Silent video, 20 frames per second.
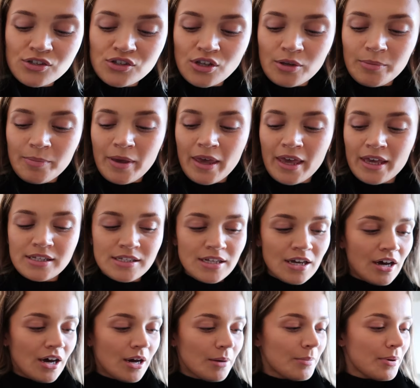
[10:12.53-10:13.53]
So picked
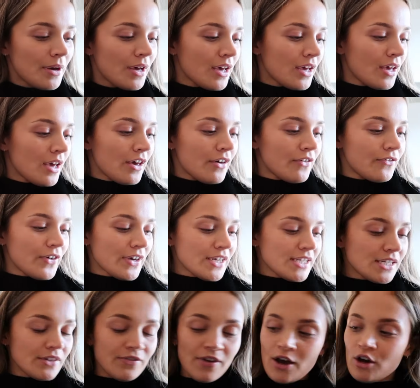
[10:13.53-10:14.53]
up
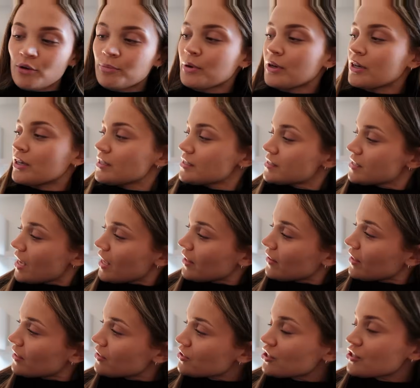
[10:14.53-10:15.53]
festive helpers and
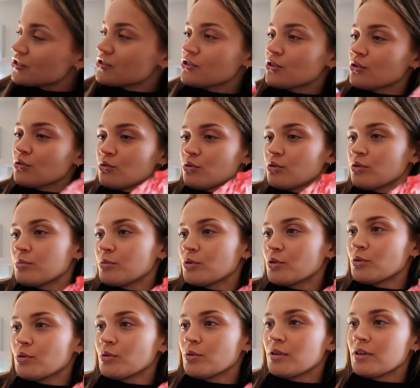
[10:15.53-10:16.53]
then just the
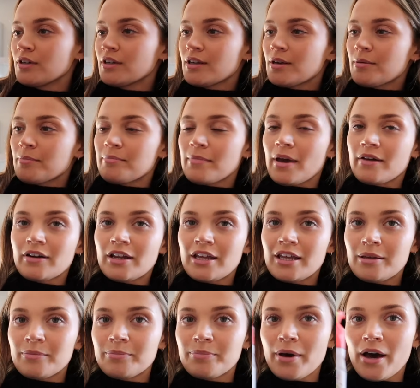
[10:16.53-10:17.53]
normal
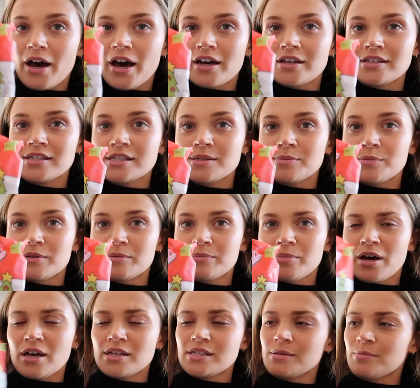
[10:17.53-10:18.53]
Merry
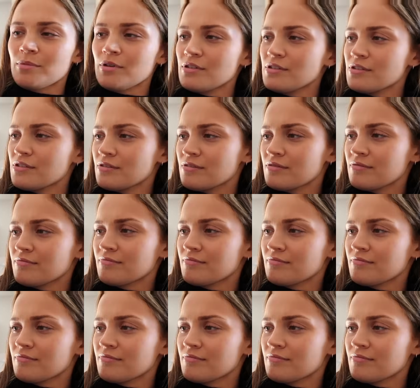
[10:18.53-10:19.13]
Percymus.